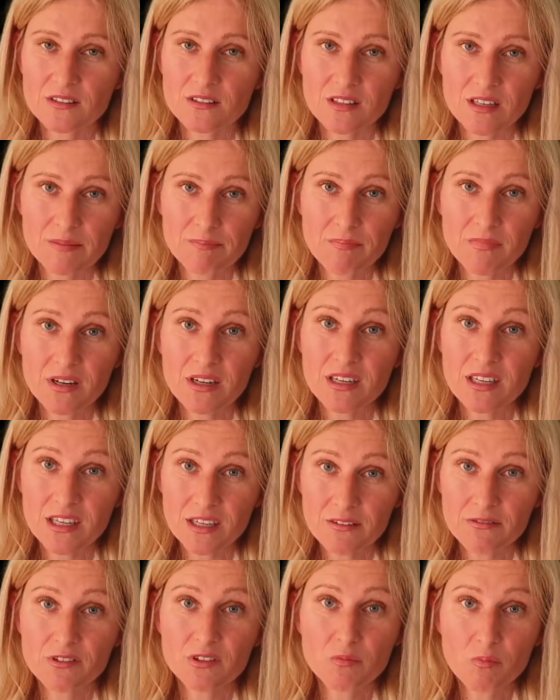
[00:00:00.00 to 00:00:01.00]
them
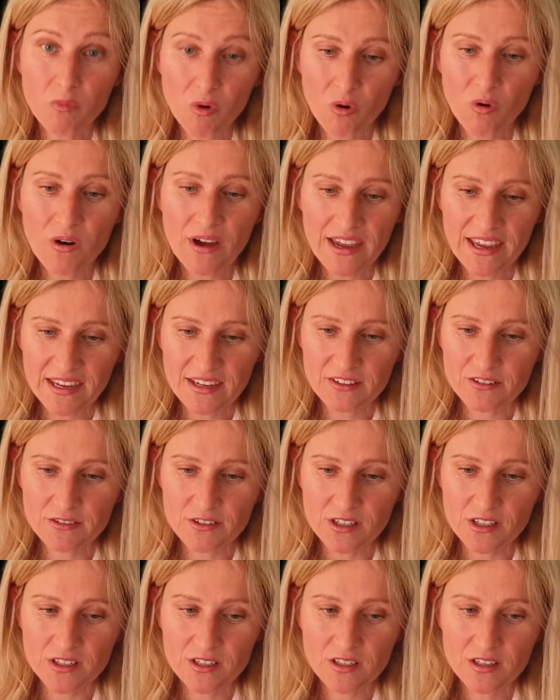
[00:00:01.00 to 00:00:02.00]
even more
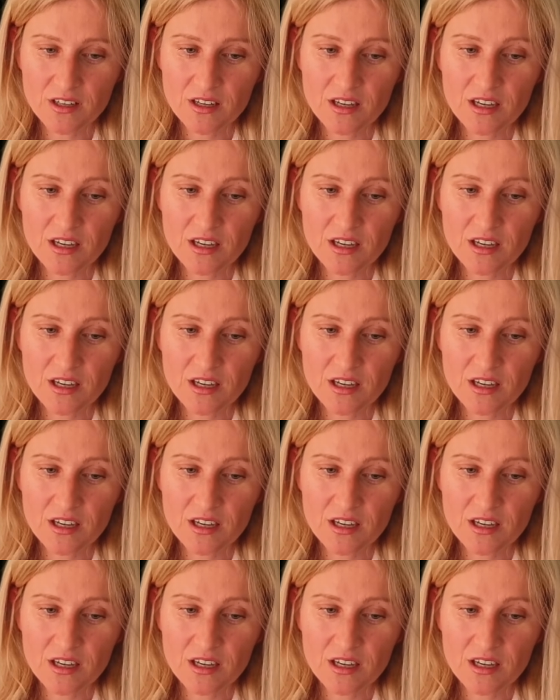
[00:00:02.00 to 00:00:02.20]
angry